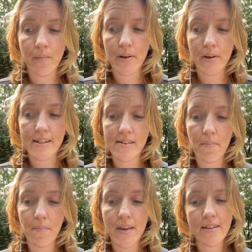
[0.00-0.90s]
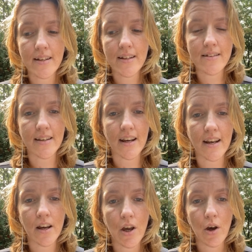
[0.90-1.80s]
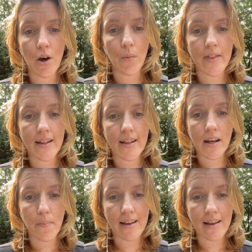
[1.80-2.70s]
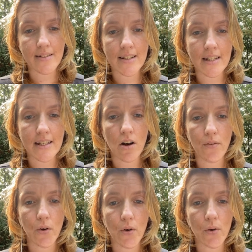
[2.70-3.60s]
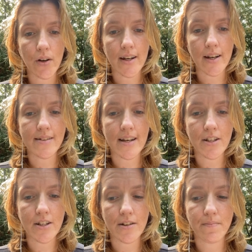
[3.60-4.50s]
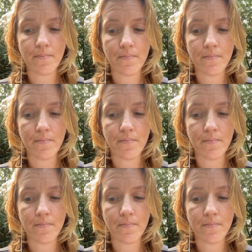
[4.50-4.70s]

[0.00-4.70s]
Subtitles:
but is something to consider within the capacity of your organisation.